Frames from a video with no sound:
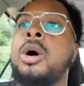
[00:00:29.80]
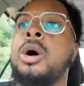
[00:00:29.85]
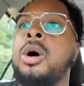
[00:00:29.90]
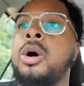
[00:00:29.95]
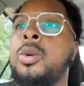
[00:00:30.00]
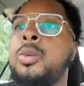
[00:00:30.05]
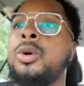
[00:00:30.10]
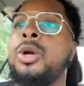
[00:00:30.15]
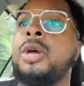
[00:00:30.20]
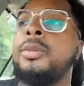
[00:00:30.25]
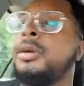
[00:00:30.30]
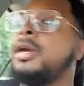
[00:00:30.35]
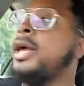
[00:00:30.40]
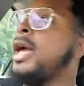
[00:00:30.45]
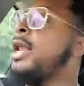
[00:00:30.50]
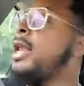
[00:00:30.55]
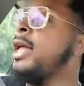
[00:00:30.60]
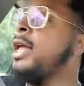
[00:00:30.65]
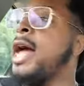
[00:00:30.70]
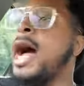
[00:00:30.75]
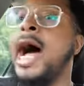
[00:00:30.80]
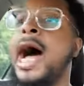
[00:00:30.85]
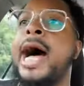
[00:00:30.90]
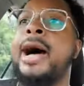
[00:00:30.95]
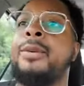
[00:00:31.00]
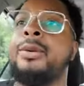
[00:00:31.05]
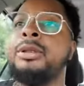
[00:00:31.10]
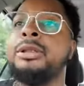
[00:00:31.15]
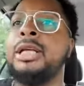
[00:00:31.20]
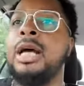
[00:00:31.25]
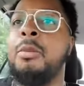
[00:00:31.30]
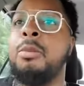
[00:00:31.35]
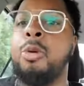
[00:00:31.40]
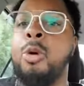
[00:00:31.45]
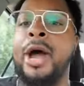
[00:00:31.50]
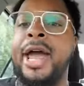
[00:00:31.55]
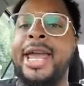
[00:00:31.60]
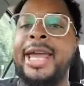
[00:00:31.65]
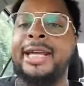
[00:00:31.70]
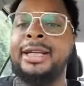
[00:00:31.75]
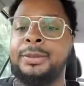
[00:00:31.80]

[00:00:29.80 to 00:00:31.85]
What up, Kelegod? What's up, boy?